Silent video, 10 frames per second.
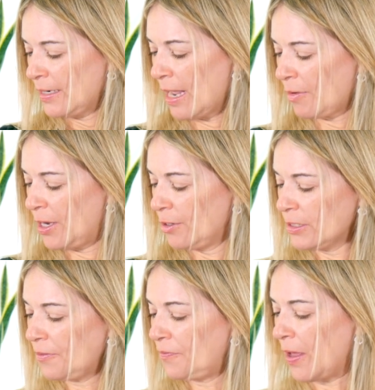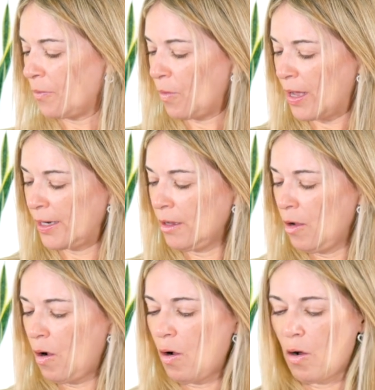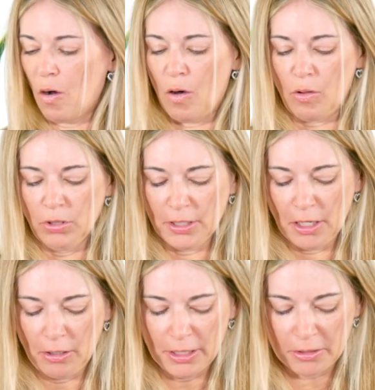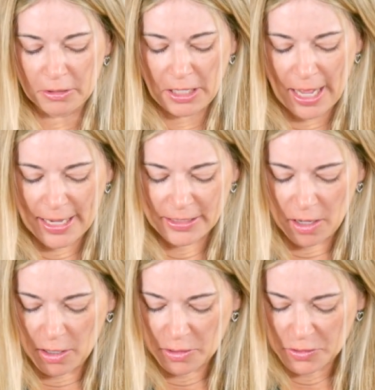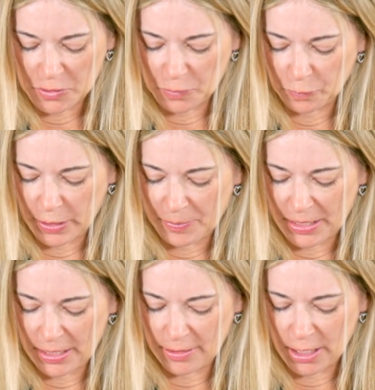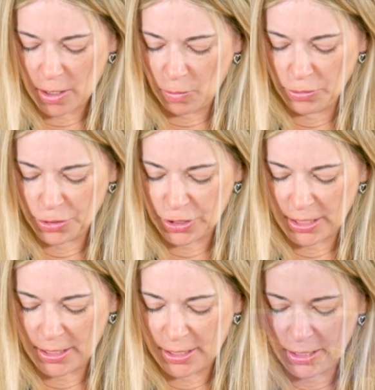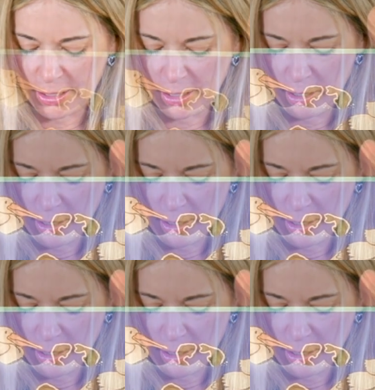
Now here's a fun one. Oh, look at our little guys all swimming in the ocean.